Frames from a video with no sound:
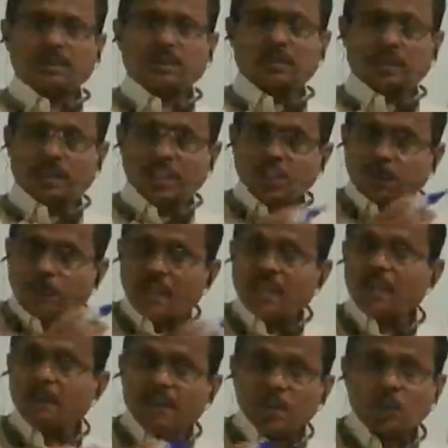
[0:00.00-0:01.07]
these play a
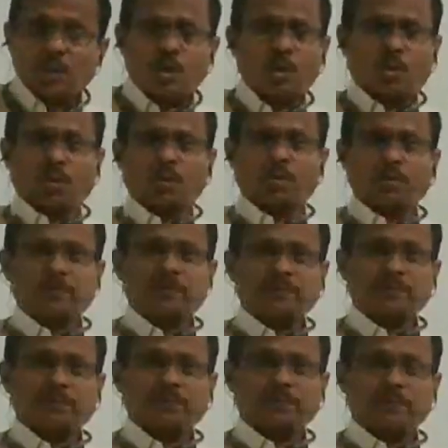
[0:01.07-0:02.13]
major role,
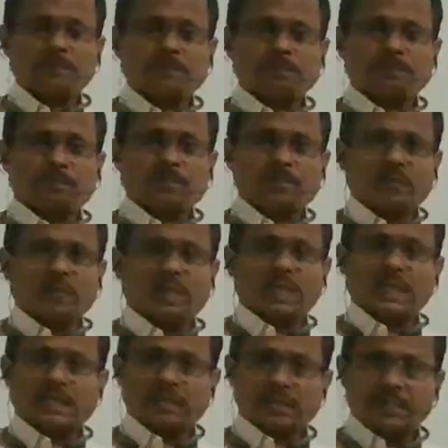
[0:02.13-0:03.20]

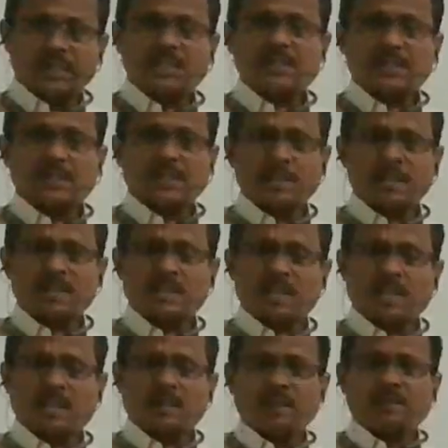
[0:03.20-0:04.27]
and this is
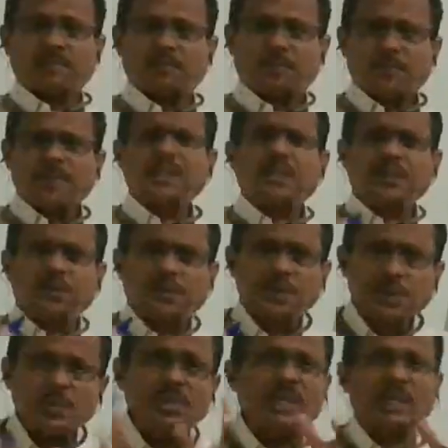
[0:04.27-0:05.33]
a very
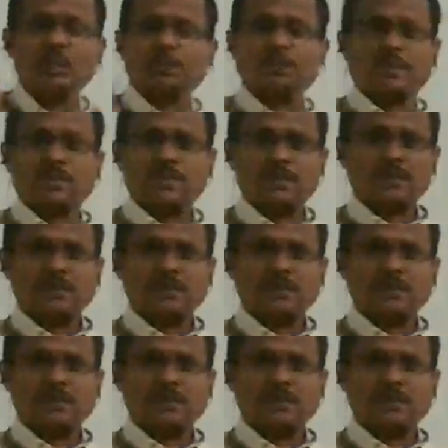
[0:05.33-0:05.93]
interesting aspect.